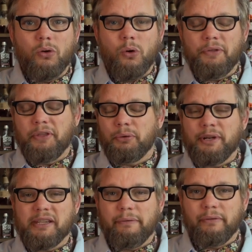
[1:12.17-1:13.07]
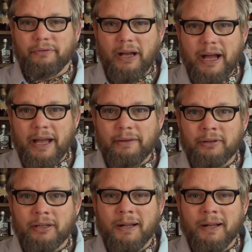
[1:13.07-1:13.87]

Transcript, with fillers: or the 375,